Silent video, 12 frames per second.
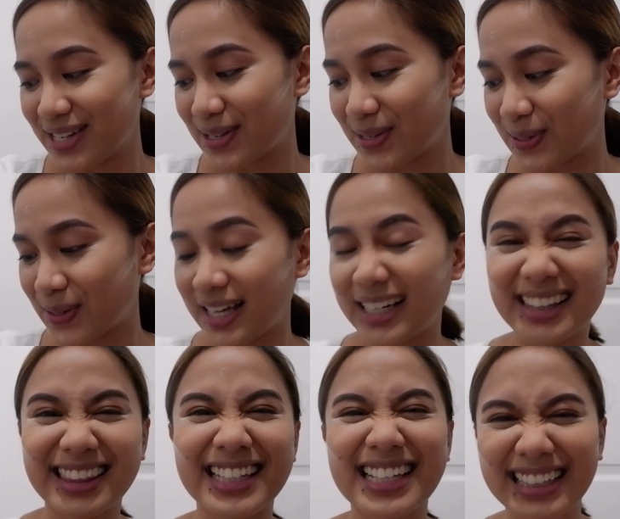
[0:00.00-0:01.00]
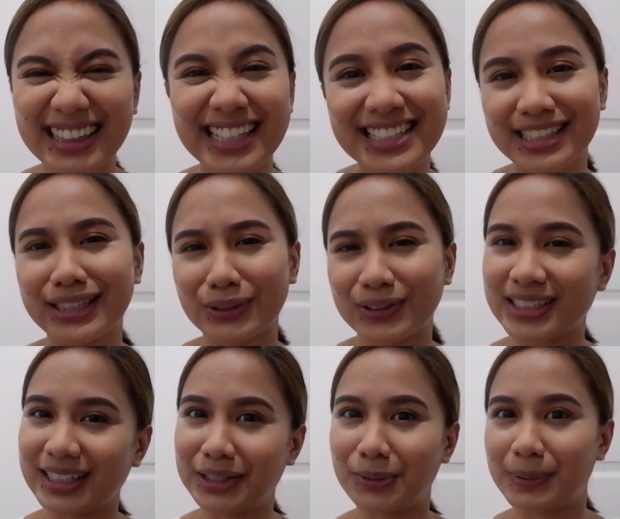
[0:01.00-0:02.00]
so that at least it looks
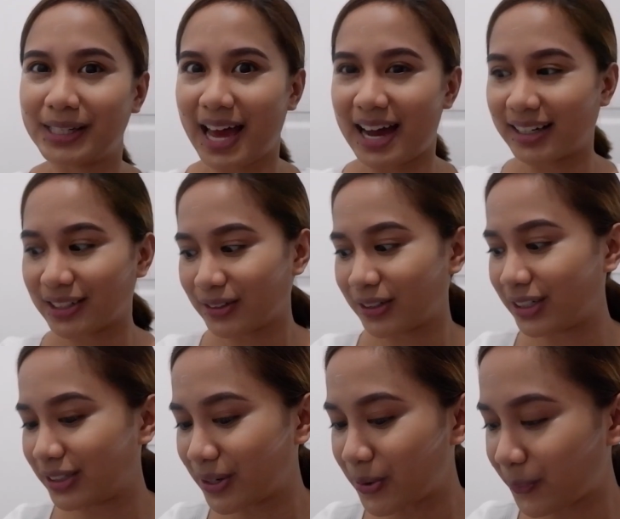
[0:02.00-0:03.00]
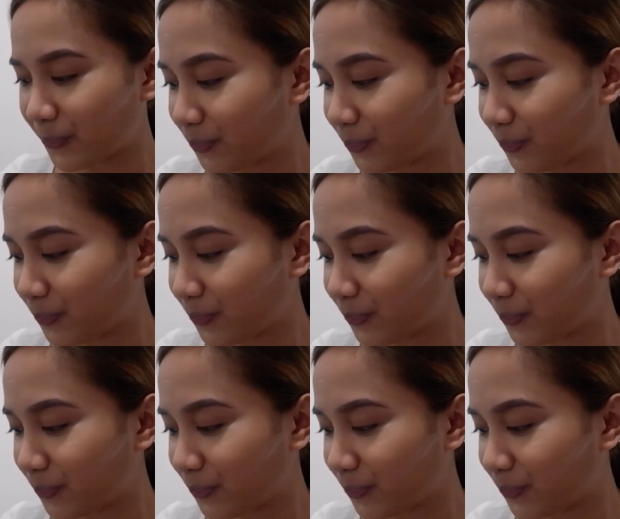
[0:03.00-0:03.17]
a little bit angular, you know.